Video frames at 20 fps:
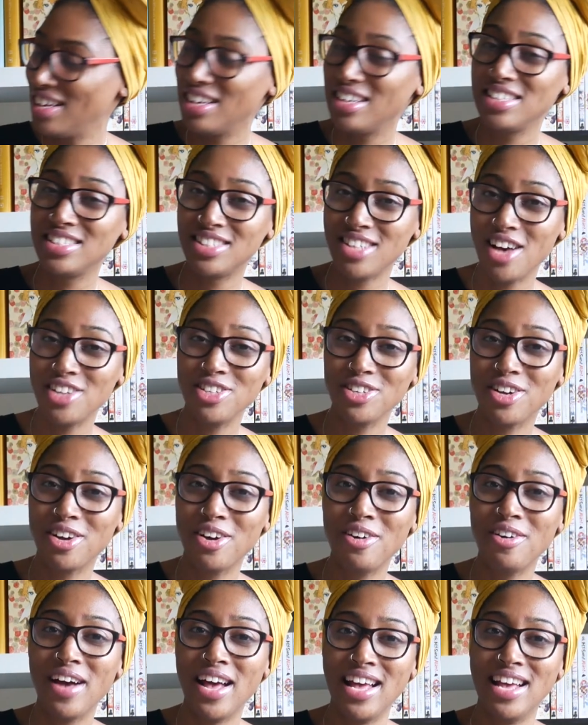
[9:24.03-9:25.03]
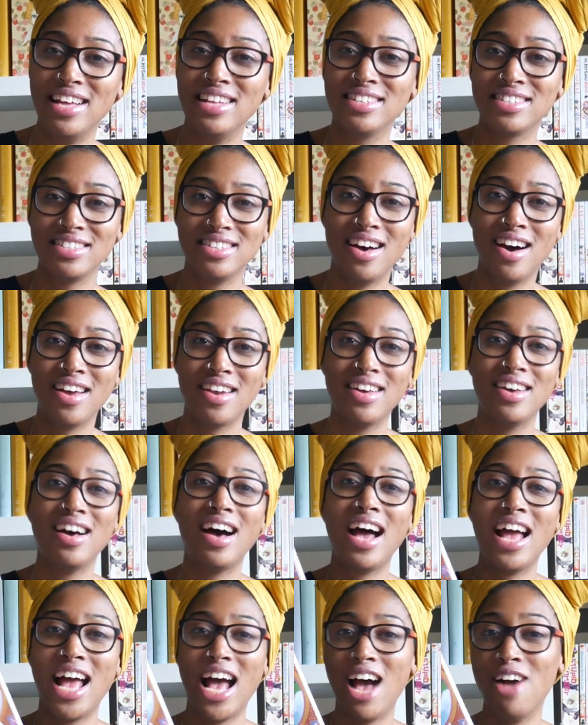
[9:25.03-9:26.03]
Satoko and Nada.
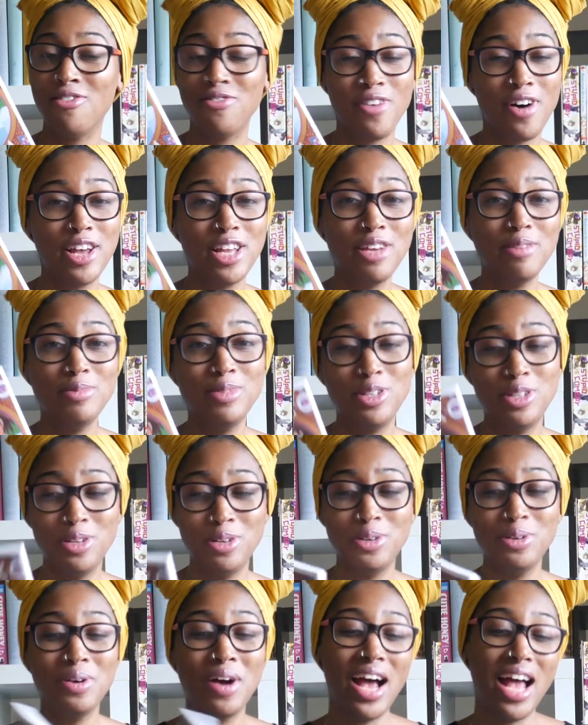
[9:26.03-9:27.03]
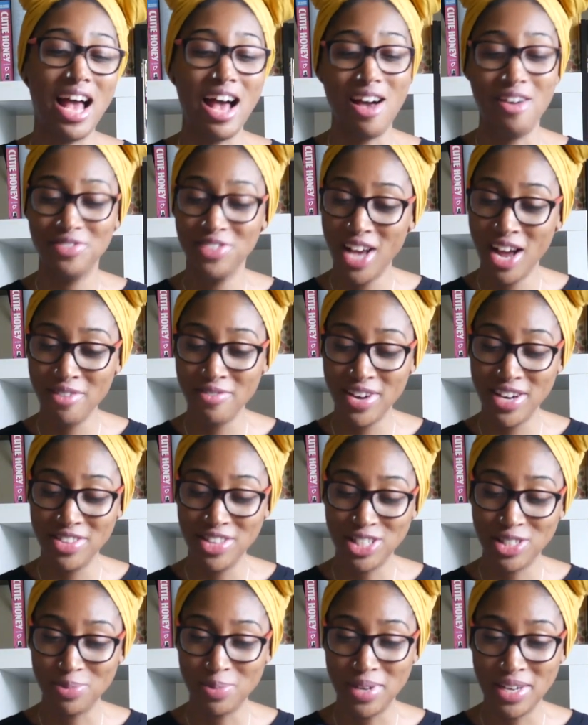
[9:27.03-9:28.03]
I have volume 2. I have not read
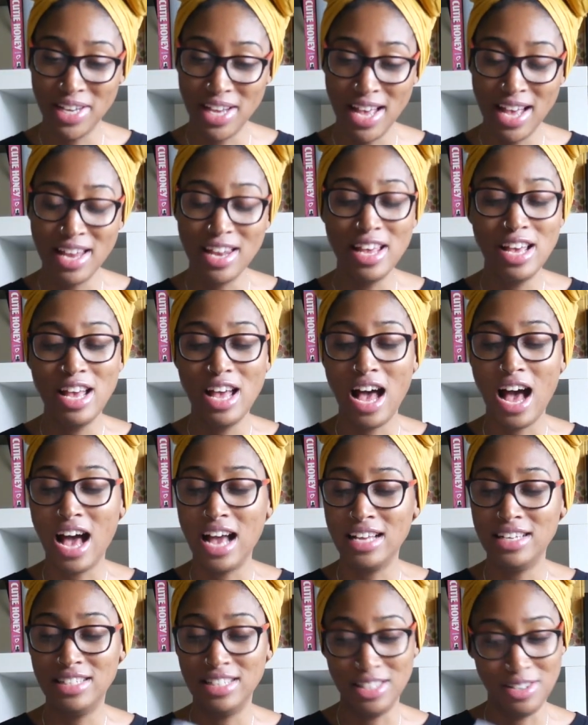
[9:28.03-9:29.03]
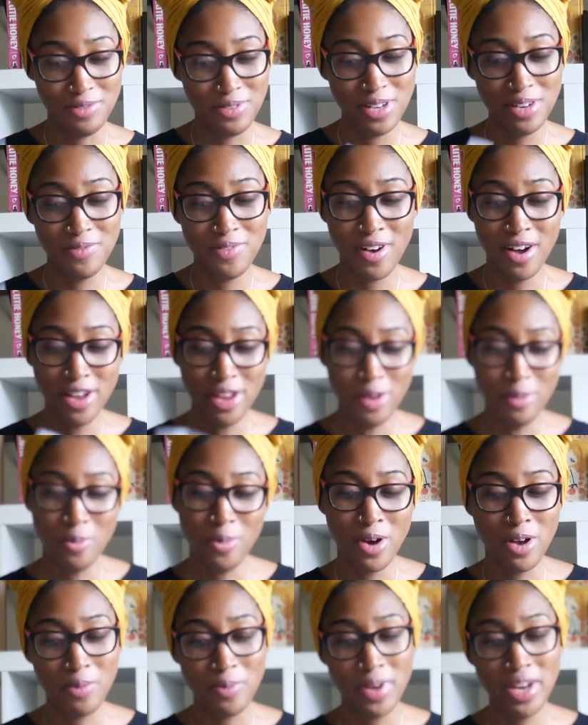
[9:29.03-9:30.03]
this one yet. I did read volume
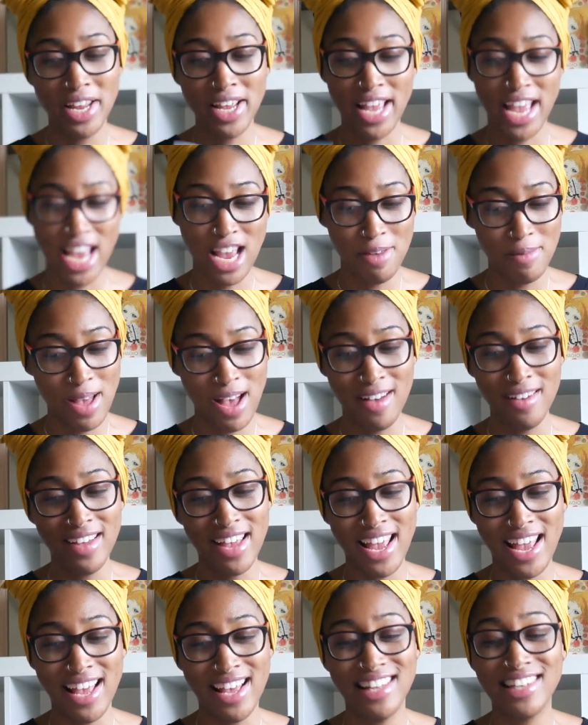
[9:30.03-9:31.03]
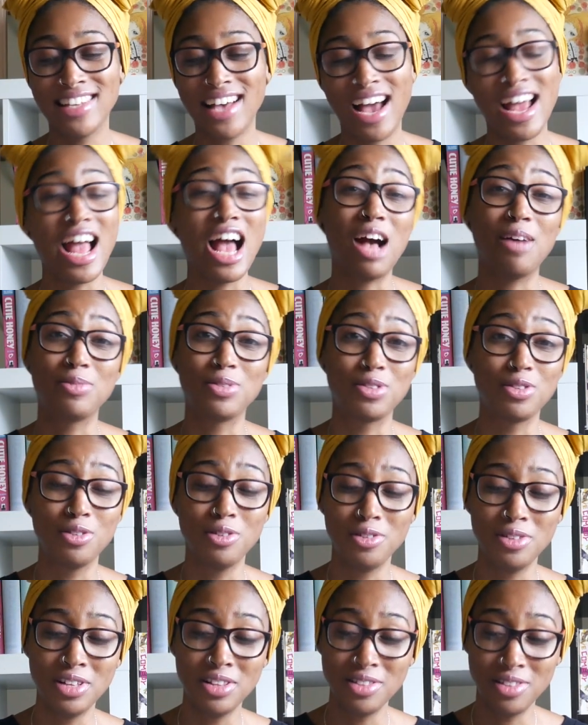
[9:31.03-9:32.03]
1 when it came out, and I
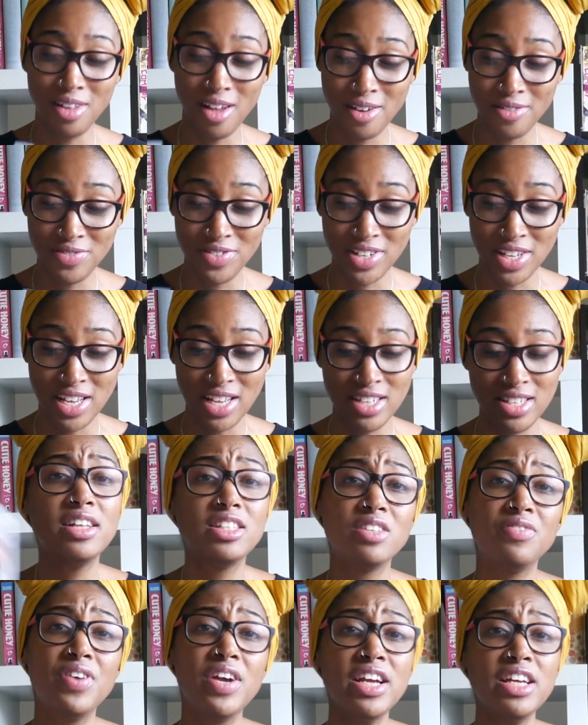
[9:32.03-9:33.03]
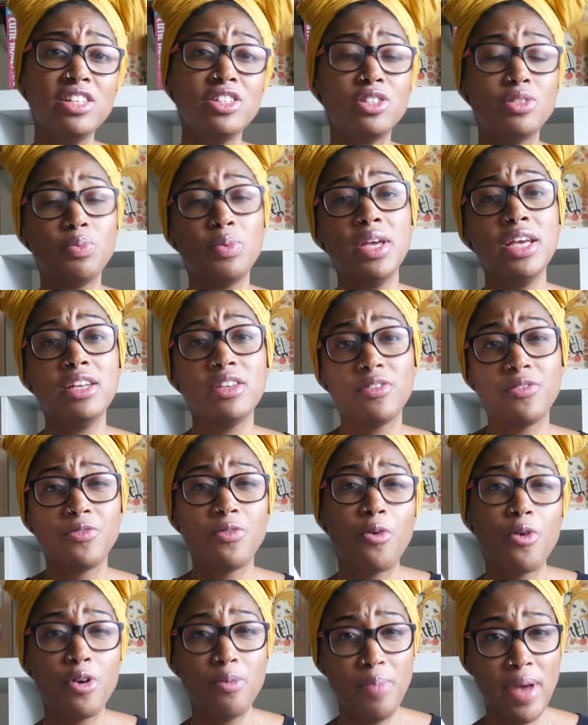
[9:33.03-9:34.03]
absolutely loved it. It's a very sweet
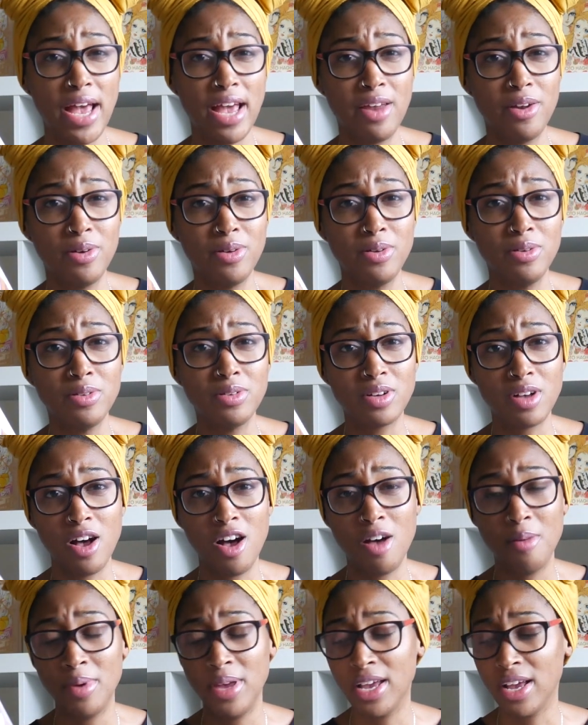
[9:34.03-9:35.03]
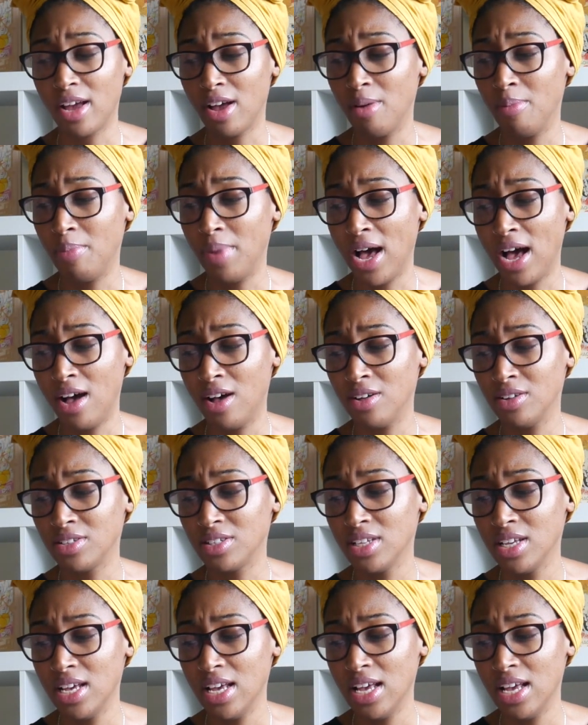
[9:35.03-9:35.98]
4-panel comic about